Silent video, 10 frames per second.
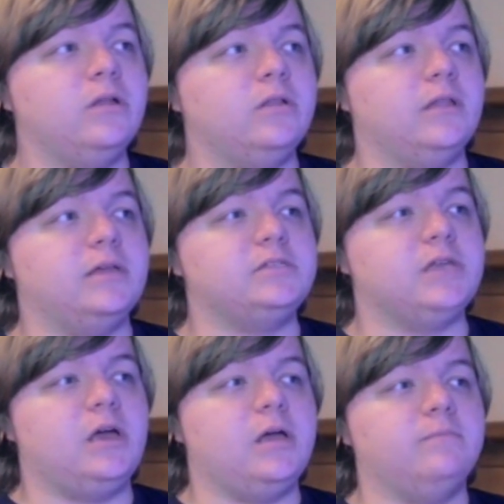let's
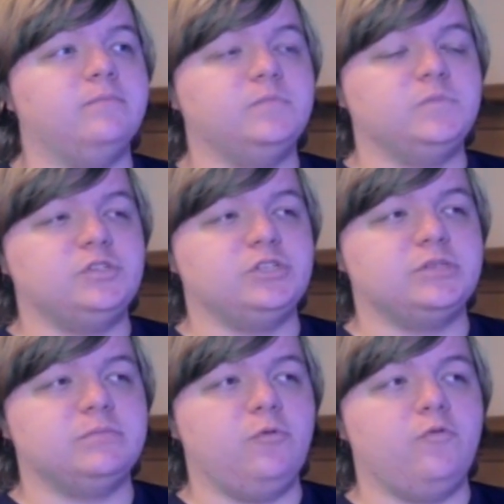
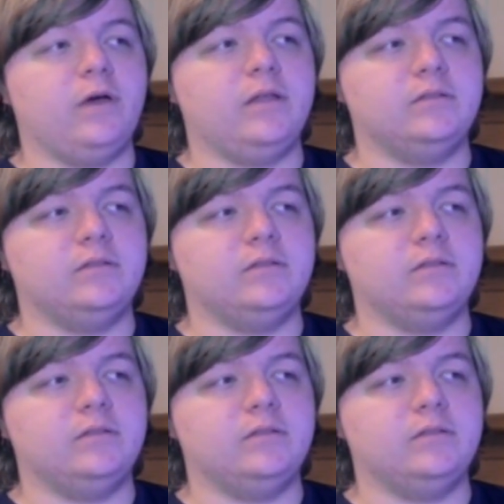just move on